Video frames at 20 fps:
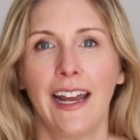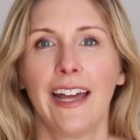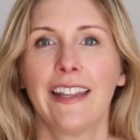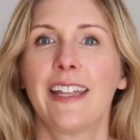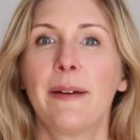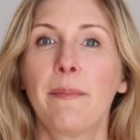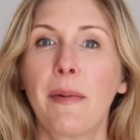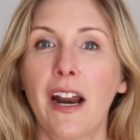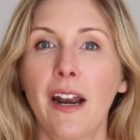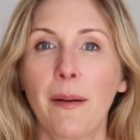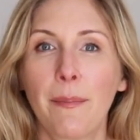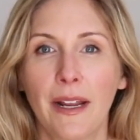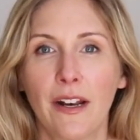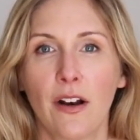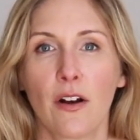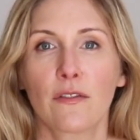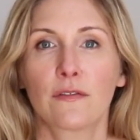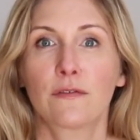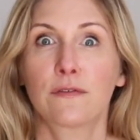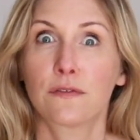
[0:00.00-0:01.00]
They might have
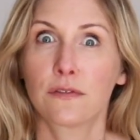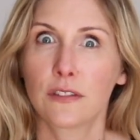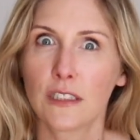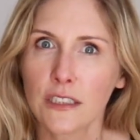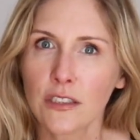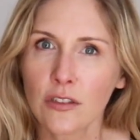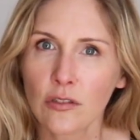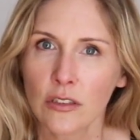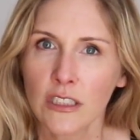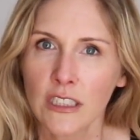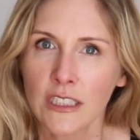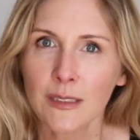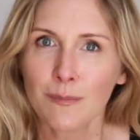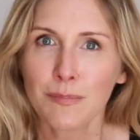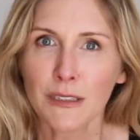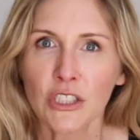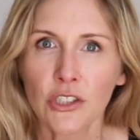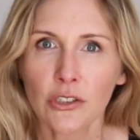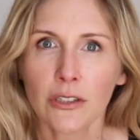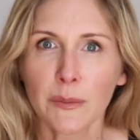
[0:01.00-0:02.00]
been frustrated
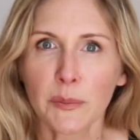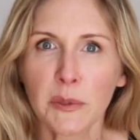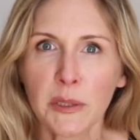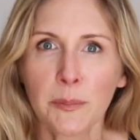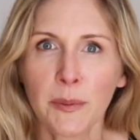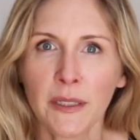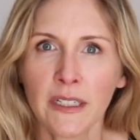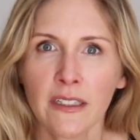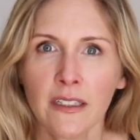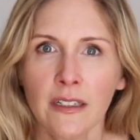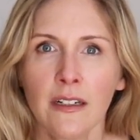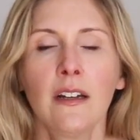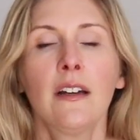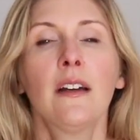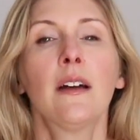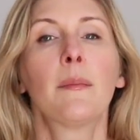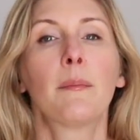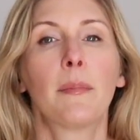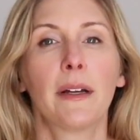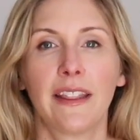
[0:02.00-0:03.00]
by dropshipping,
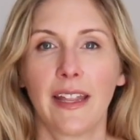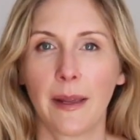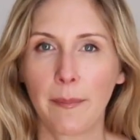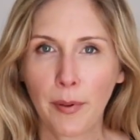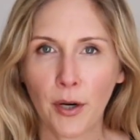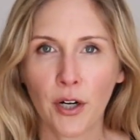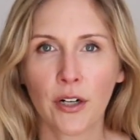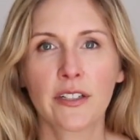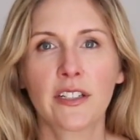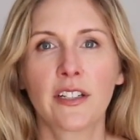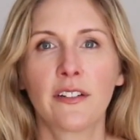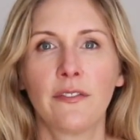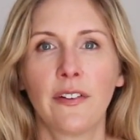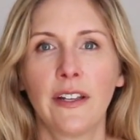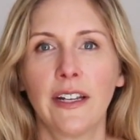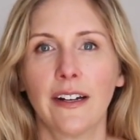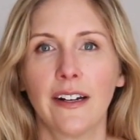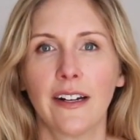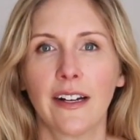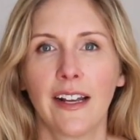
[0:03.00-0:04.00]
but they
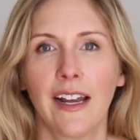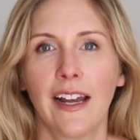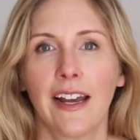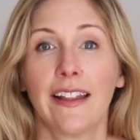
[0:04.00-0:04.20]
persevered.